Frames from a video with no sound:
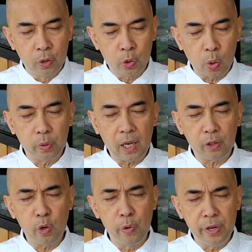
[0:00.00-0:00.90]
so
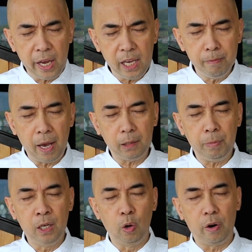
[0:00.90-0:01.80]
that your name might
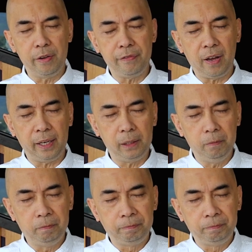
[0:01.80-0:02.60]
be glorified